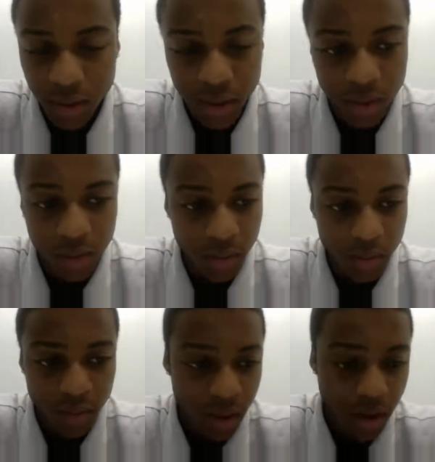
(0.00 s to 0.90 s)
You know,
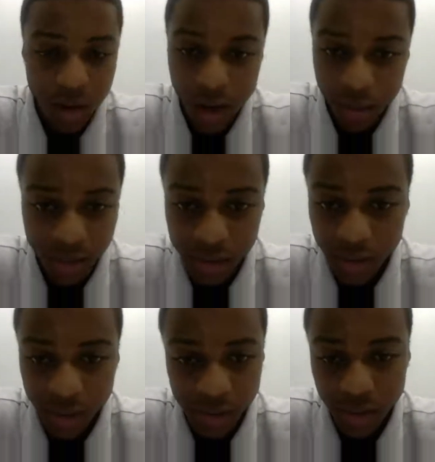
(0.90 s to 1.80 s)
there are
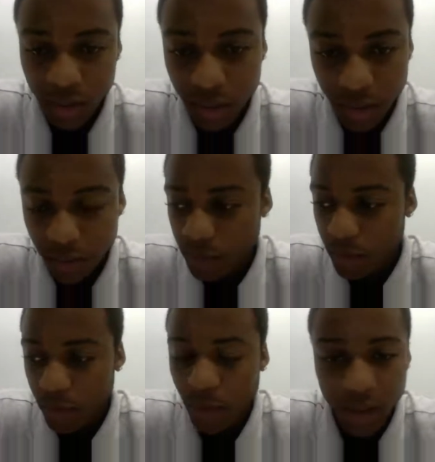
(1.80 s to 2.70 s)
oppositions of
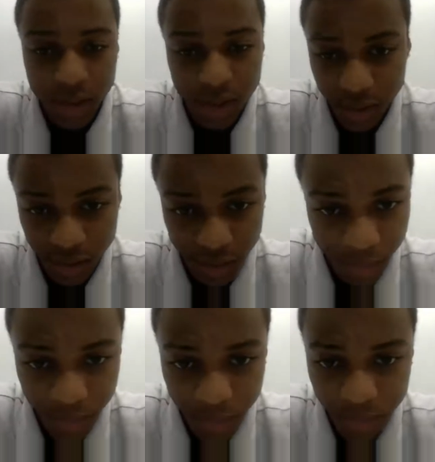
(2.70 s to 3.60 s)

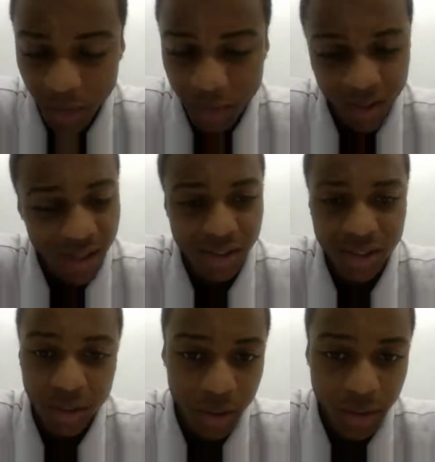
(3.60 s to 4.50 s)
racism, but that's
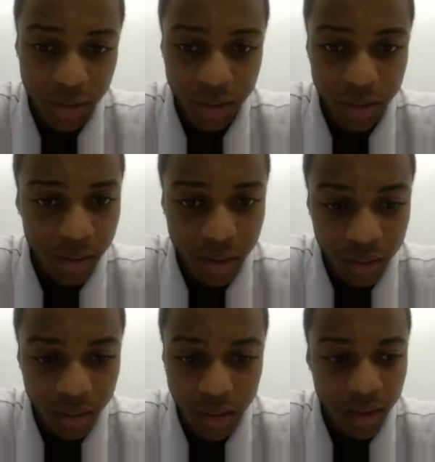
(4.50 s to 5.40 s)
anywhere. You
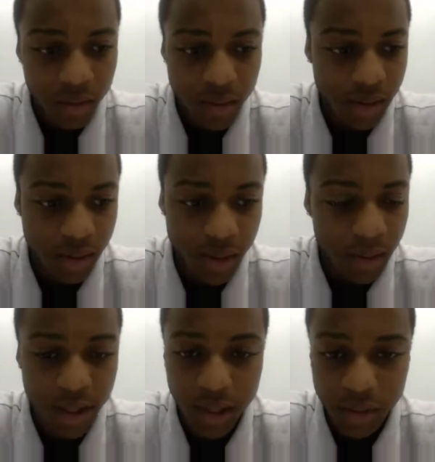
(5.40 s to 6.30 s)
know, I don't just
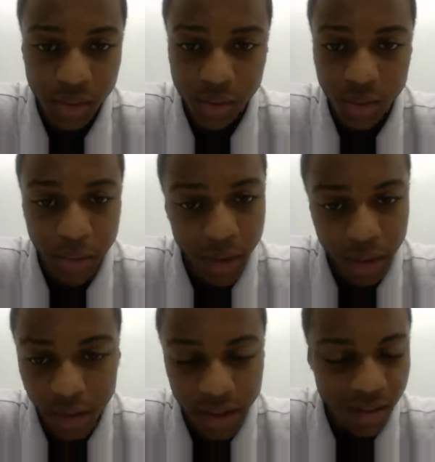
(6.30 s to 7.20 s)
limit that to
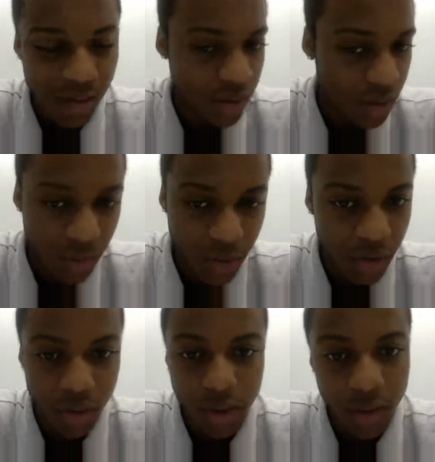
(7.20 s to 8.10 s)
America. That's anywhere
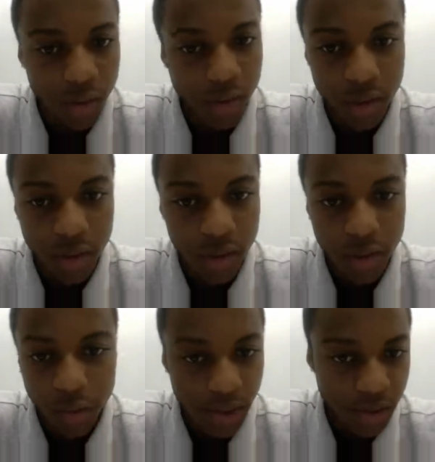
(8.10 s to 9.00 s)
you go.
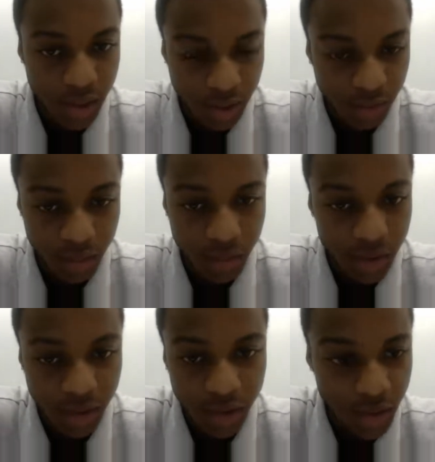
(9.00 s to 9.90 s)
You know, racism
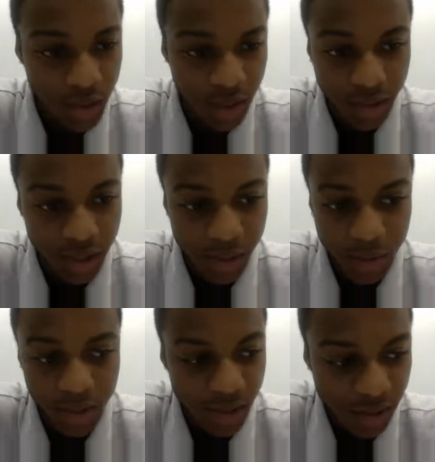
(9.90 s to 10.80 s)
is still going to exist
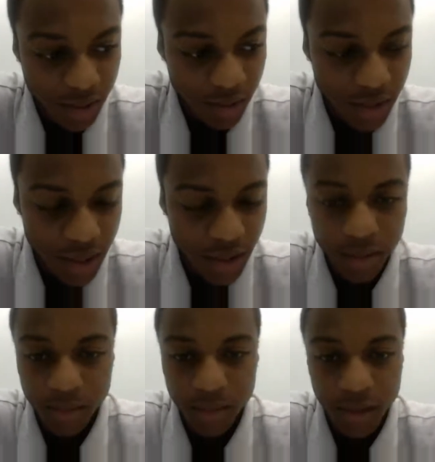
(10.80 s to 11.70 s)
because of that
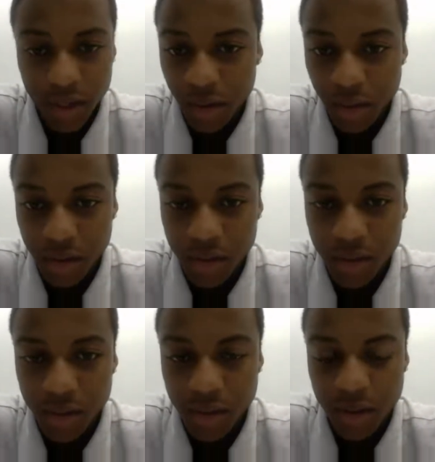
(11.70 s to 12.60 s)
ignorance.